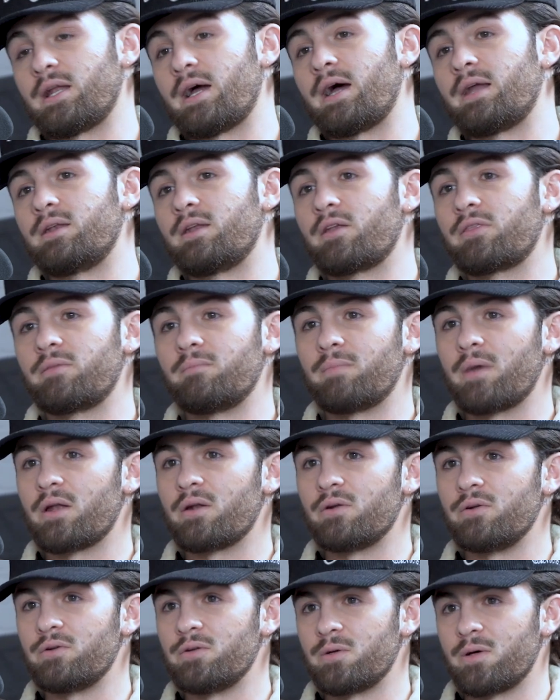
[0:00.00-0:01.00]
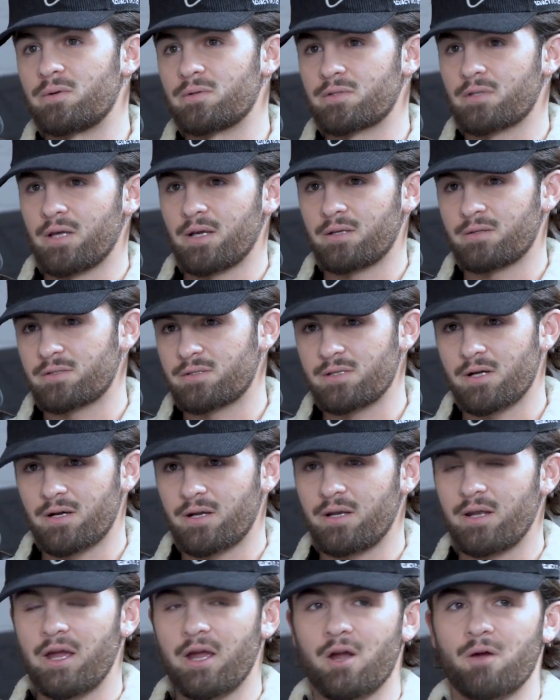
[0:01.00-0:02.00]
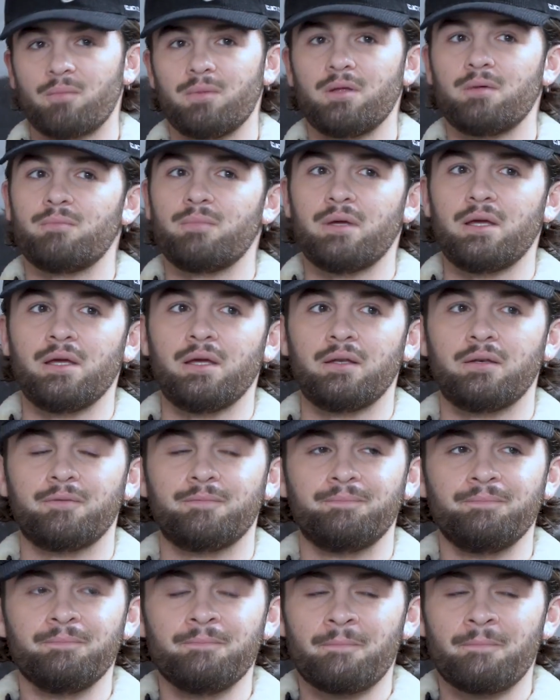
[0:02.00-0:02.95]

I had nothing better to do. I was like stuck in an Airbnb and